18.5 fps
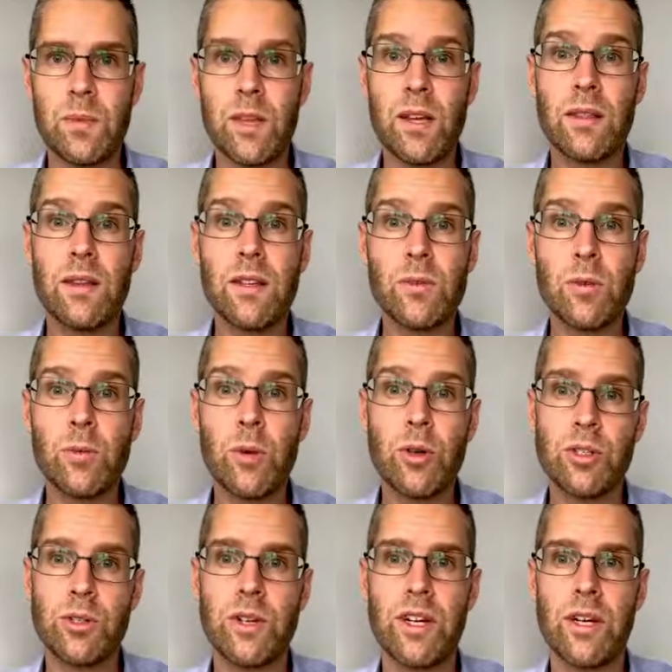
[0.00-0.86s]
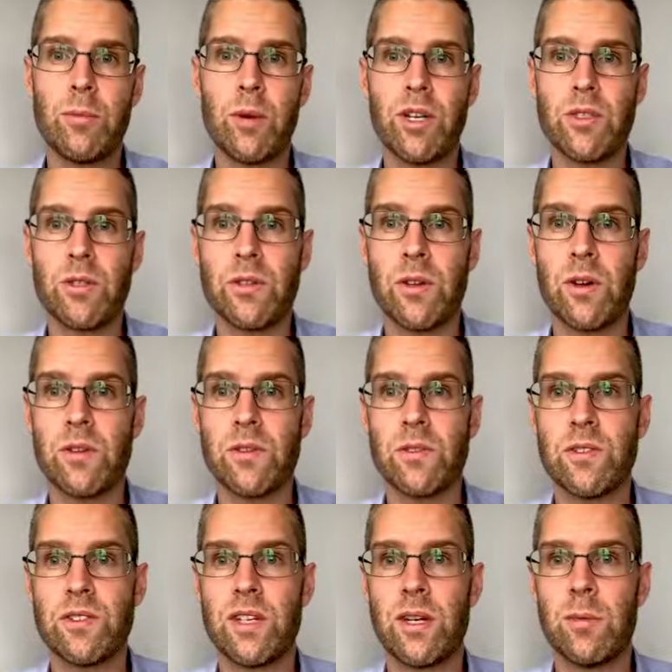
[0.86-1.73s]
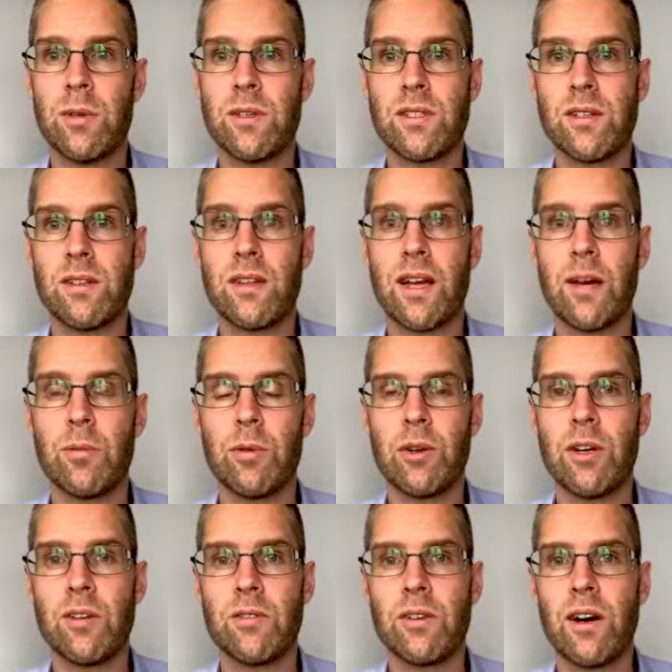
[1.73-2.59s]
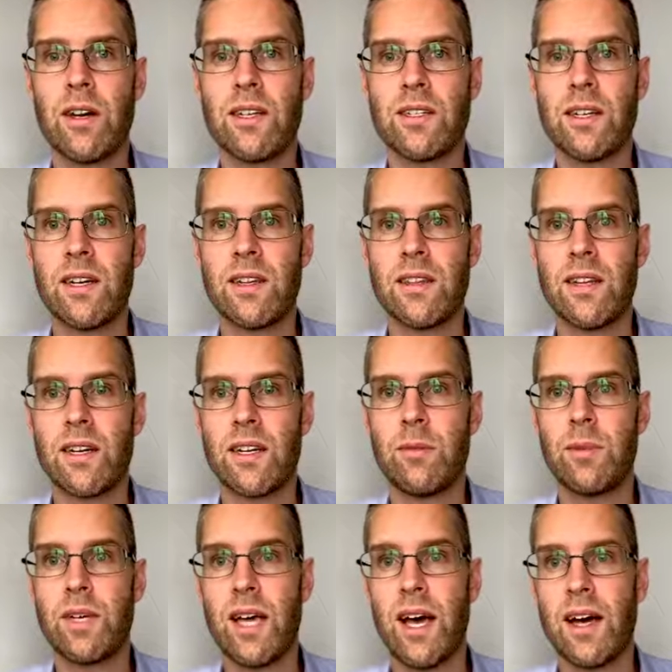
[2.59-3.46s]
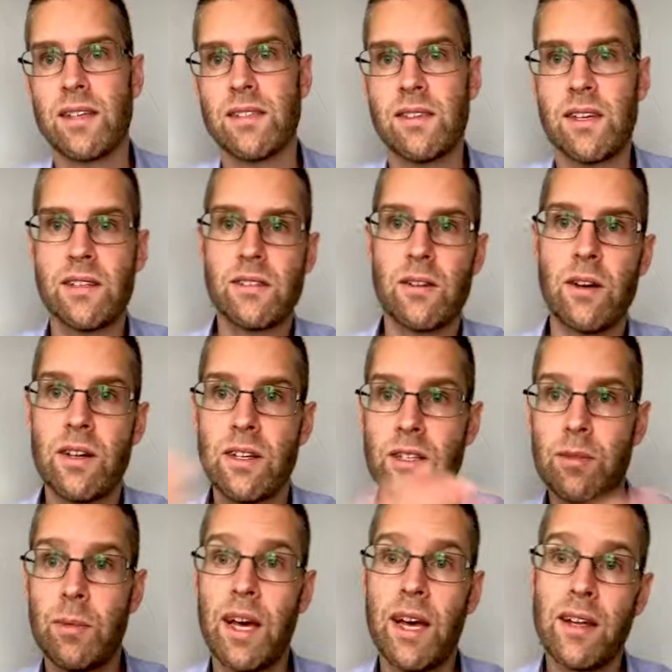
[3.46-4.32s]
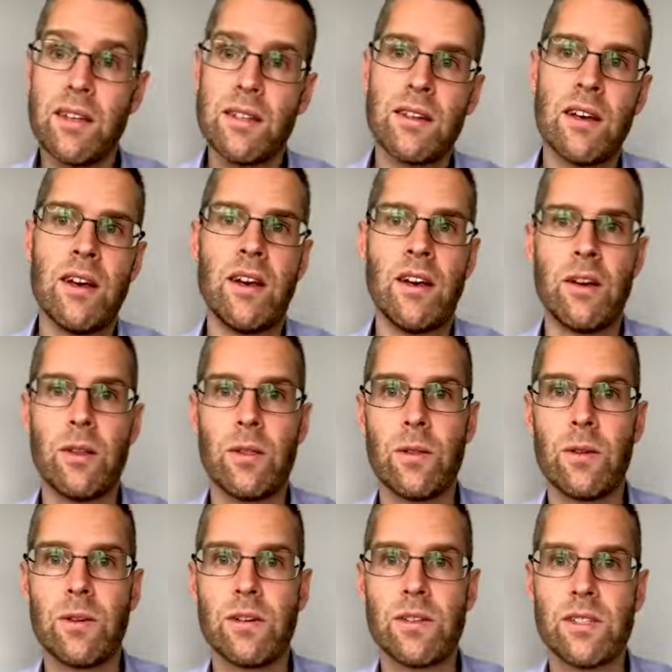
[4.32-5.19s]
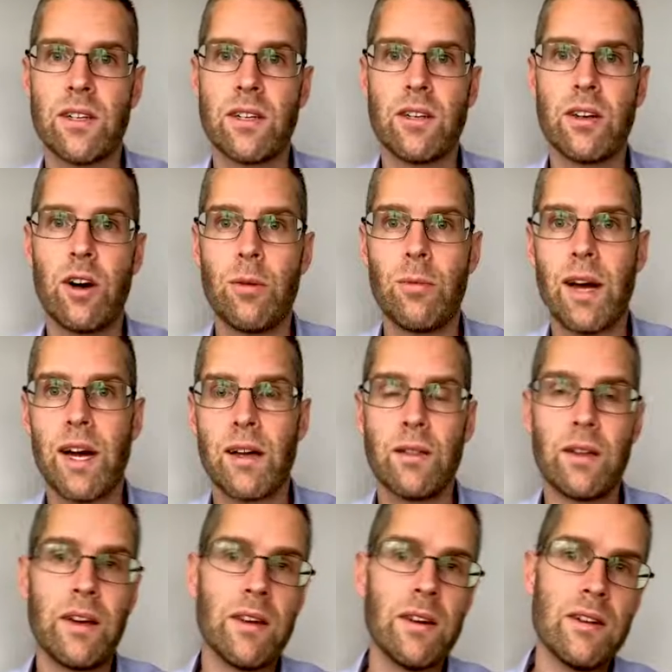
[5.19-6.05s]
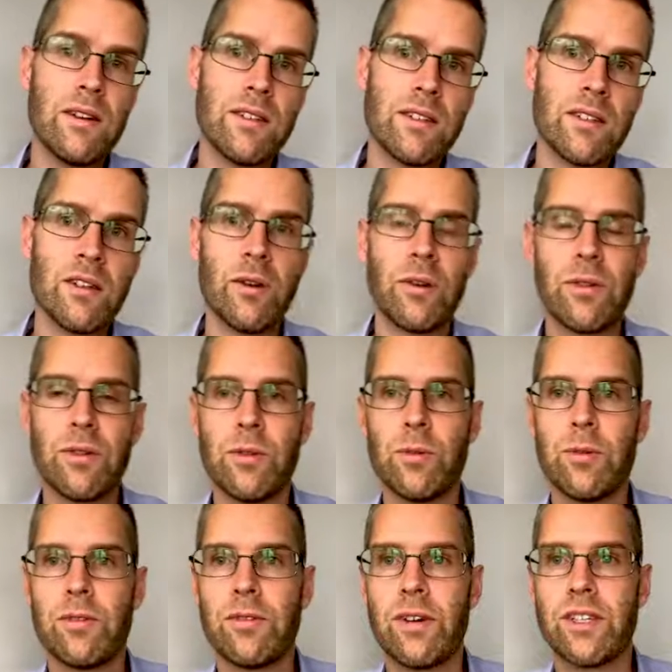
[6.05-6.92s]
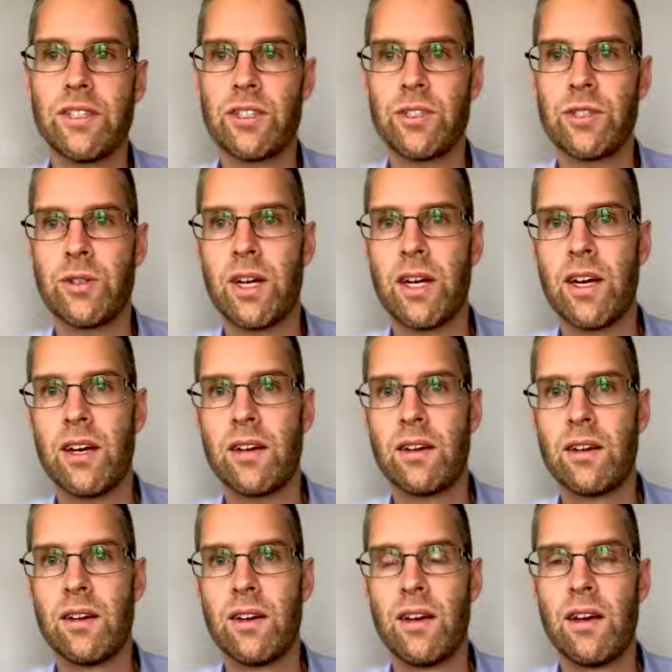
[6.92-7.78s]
These remote training modules also double as a library of content that can be accessed on demand. Learners can call back later to go through refresher training.